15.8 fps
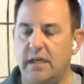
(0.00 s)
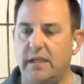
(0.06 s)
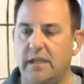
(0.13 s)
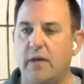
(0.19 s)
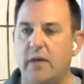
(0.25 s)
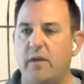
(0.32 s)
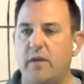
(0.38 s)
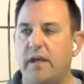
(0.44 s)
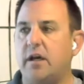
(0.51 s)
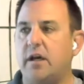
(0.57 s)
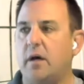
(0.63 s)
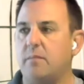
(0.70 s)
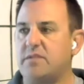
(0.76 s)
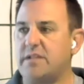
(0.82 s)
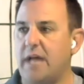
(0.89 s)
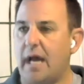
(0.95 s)
And then when it
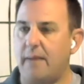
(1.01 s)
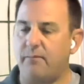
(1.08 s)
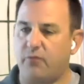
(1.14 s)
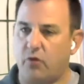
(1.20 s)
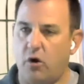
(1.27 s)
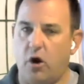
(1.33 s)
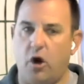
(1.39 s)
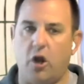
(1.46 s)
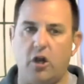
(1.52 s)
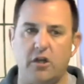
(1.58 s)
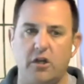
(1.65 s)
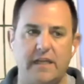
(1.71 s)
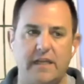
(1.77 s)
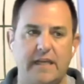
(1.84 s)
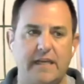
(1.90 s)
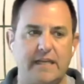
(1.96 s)
comes time for
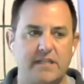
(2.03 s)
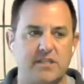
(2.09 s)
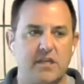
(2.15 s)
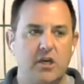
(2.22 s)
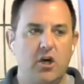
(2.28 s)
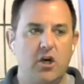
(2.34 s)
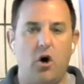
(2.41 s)
our needs,